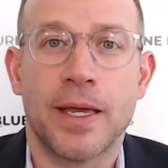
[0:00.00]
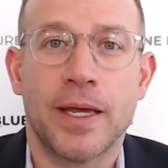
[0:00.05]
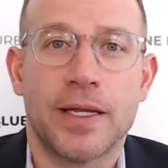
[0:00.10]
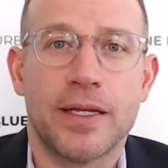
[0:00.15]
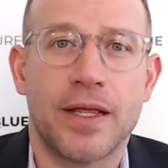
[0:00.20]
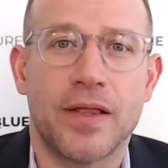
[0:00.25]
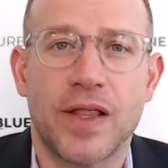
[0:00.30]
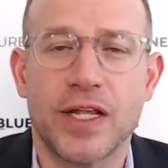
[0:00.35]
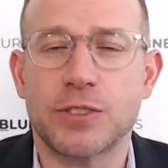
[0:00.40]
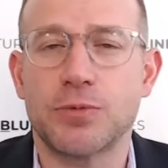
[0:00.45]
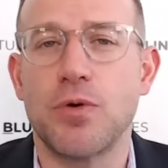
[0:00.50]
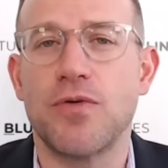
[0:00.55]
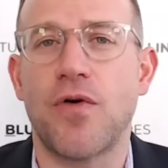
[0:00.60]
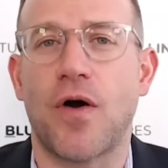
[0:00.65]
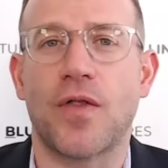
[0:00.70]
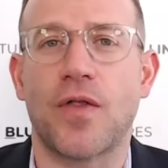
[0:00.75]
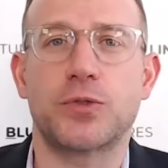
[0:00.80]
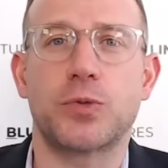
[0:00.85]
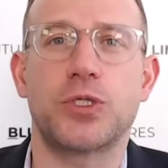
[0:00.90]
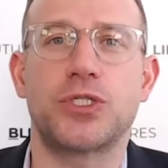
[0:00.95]
Now, let's move on.
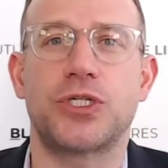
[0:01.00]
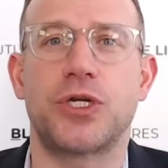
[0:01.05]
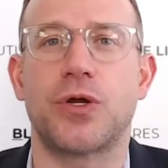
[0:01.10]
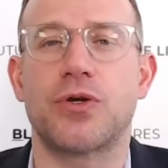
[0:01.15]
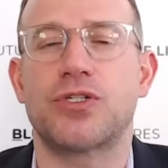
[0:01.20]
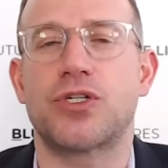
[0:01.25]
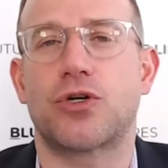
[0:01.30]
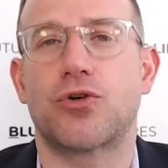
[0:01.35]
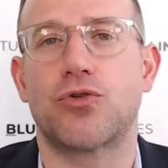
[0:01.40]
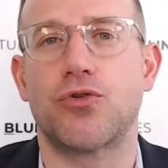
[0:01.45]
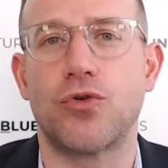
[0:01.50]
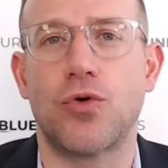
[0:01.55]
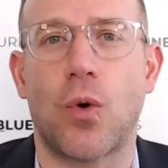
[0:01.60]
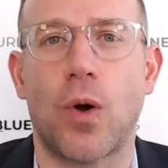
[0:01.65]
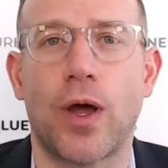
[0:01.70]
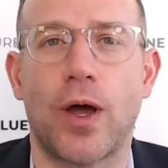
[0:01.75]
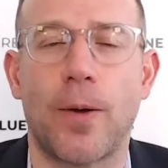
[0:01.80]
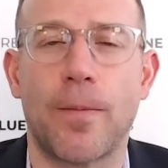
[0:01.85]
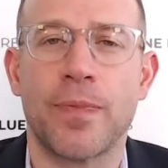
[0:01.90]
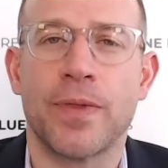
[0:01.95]
Let's switch gears to crude
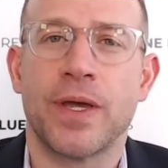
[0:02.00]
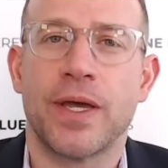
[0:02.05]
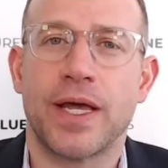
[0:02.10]
oil.